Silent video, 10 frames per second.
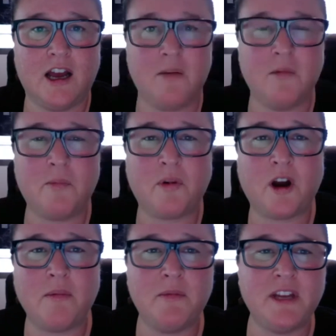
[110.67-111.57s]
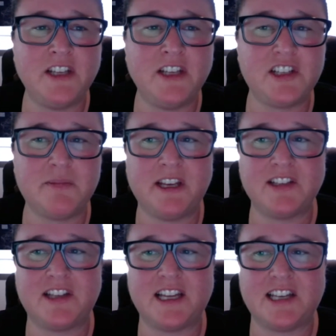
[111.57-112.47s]
and Recreation Director
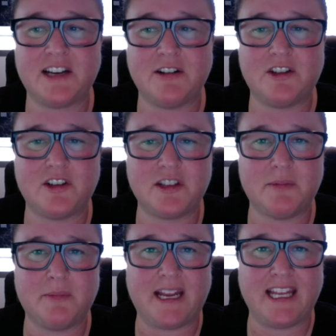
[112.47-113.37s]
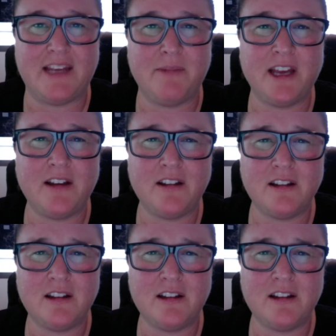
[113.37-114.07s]
Jacqueline Dwyer on Thursday,